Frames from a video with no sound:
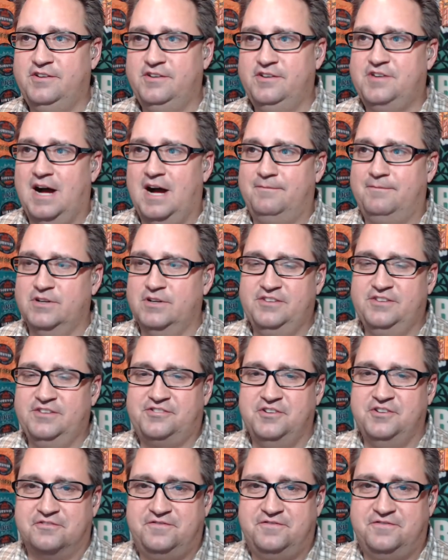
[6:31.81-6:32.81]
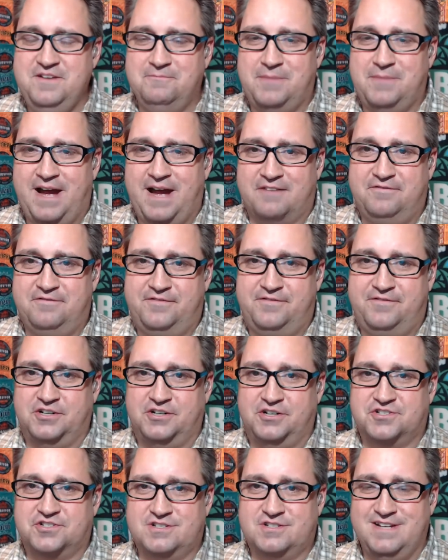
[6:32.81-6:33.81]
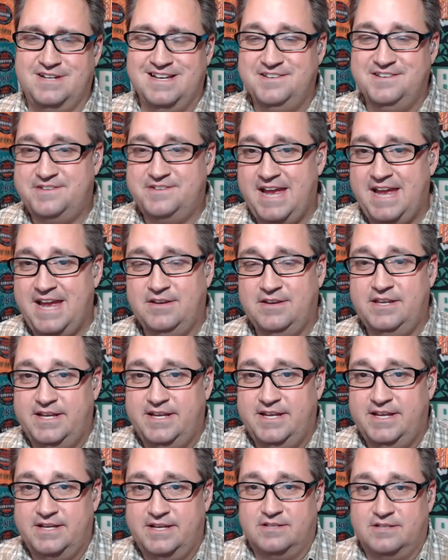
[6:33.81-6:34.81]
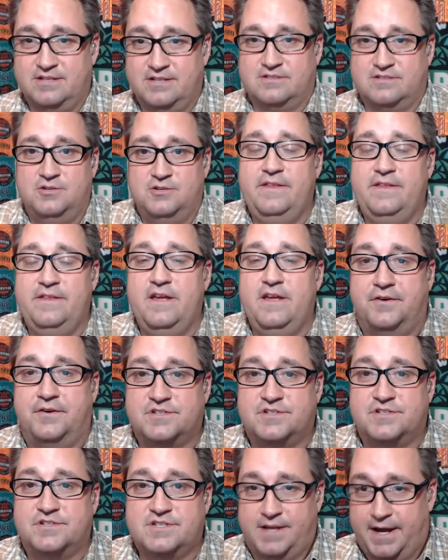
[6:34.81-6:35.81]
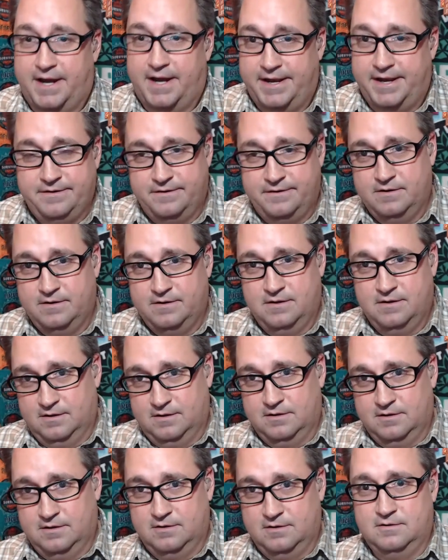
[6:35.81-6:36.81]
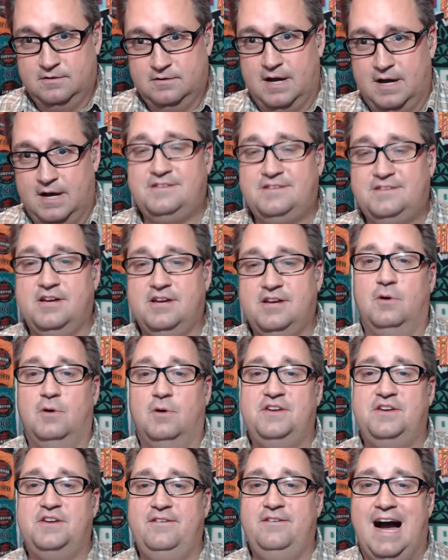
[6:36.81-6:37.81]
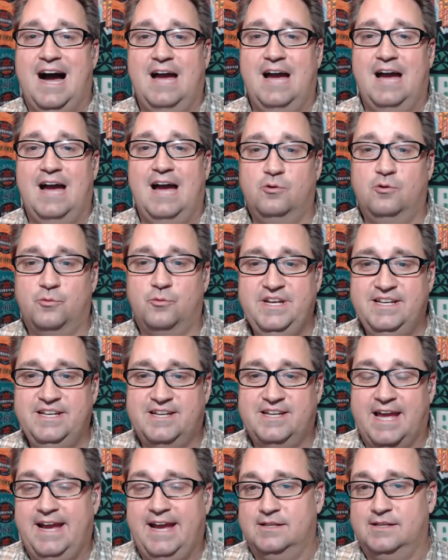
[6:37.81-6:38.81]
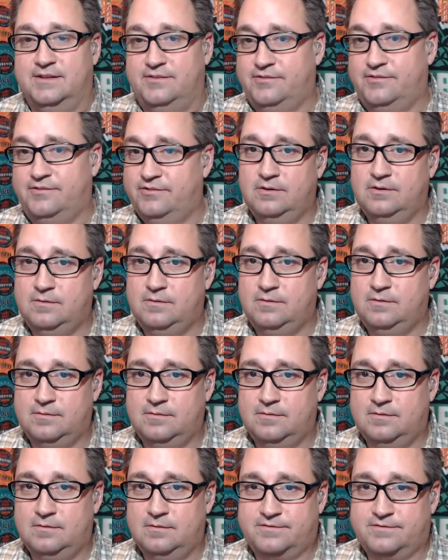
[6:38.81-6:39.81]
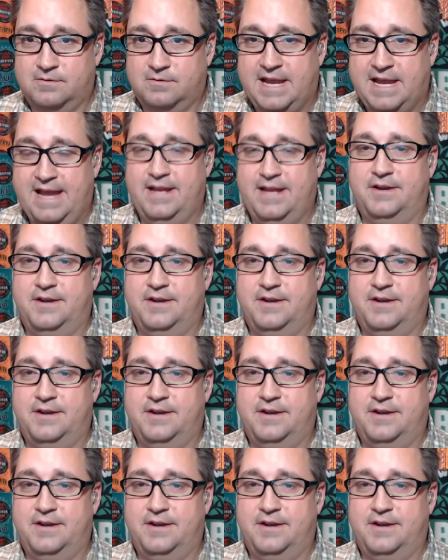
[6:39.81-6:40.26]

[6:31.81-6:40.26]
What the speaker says: for listener feedback first, and David is doing the honors tonight. I tell you what, David, I will read Kayla's from Canada.